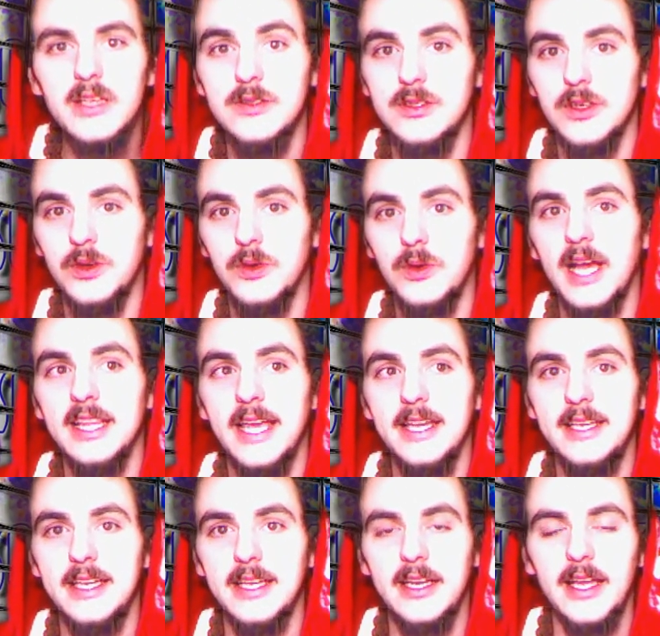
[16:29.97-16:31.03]
So I
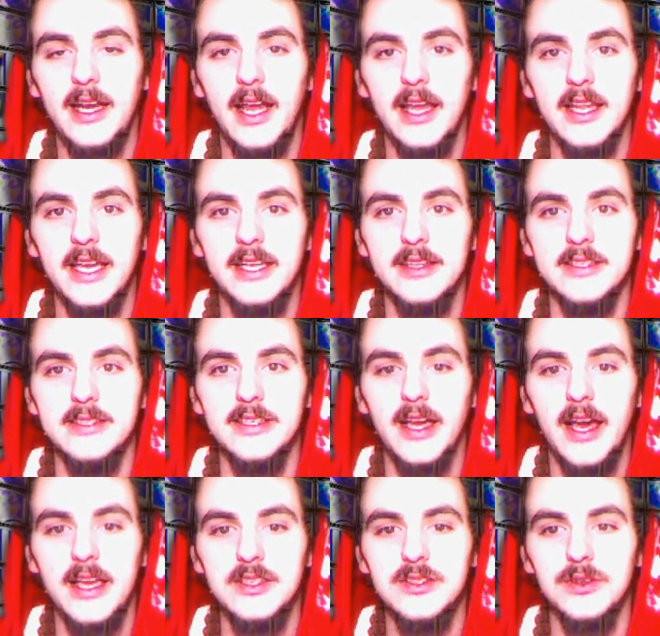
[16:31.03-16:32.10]
like it, and I like this
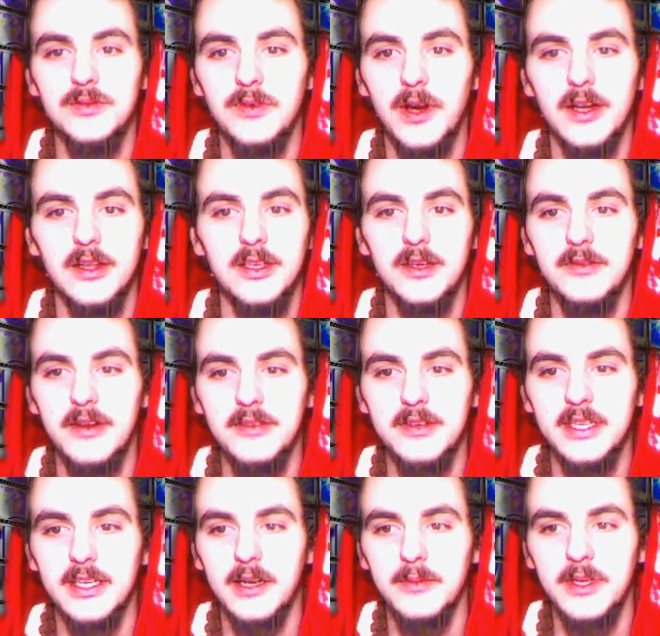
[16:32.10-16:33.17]
guy so far. I love
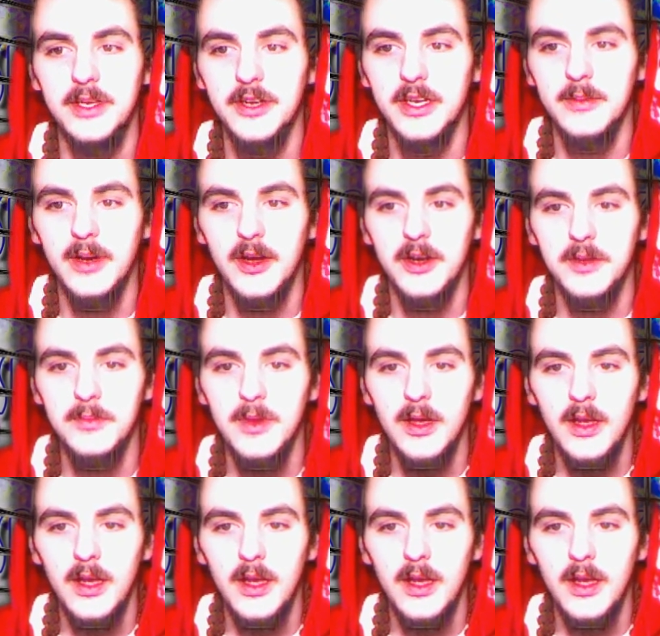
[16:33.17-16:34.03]
everything I'm hearing about him.